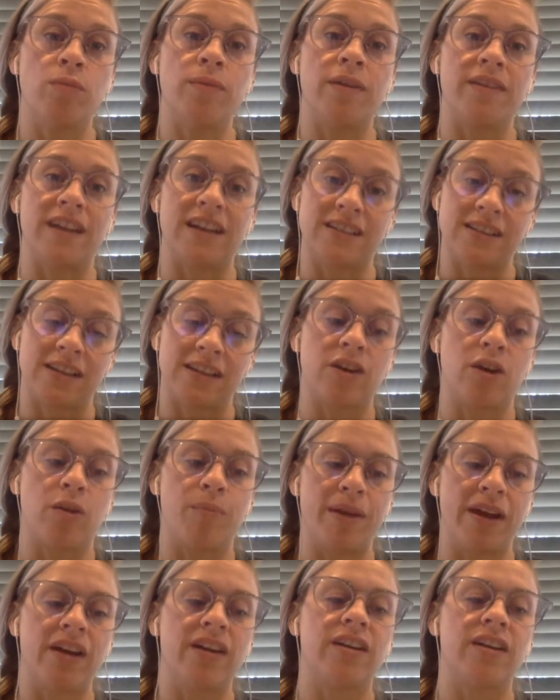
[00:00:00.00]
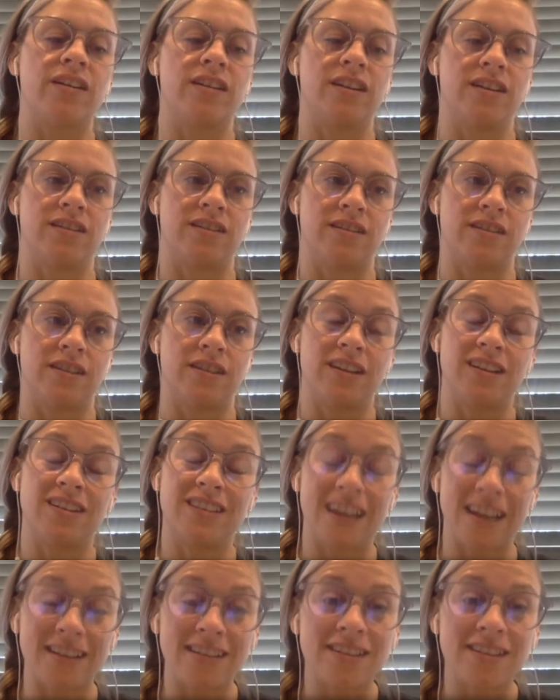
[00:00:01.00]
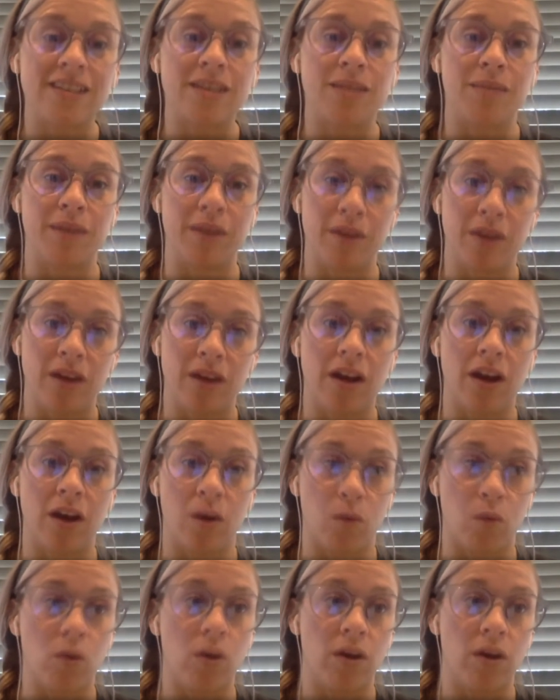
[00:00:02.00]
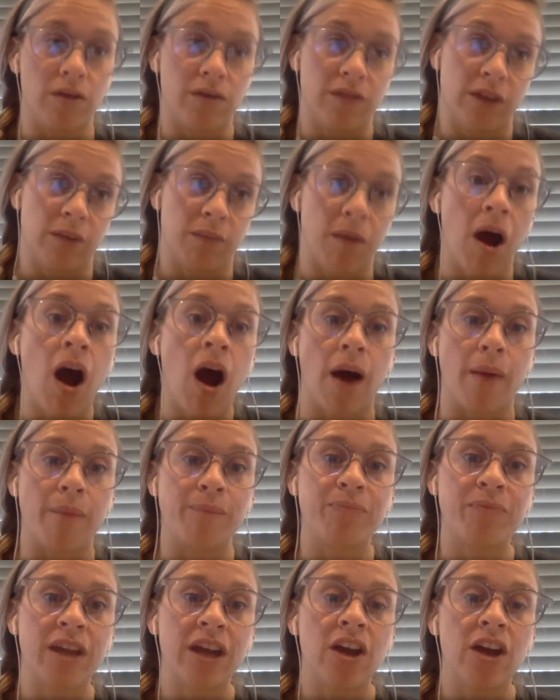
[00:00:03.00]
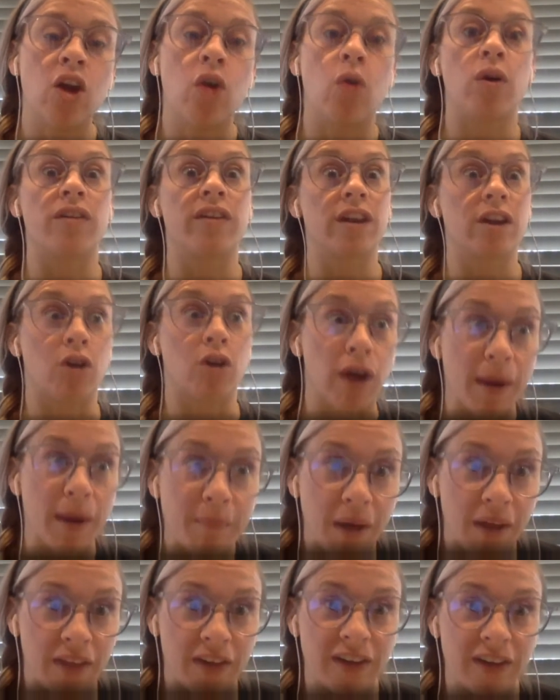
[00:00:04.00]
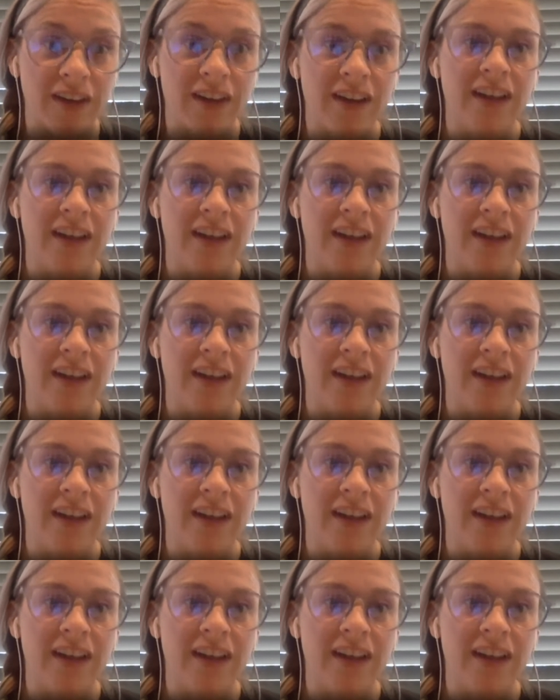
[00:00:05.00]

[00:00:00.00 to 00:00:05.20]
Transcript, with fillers: And that single parent tends to be their mom or their grandmother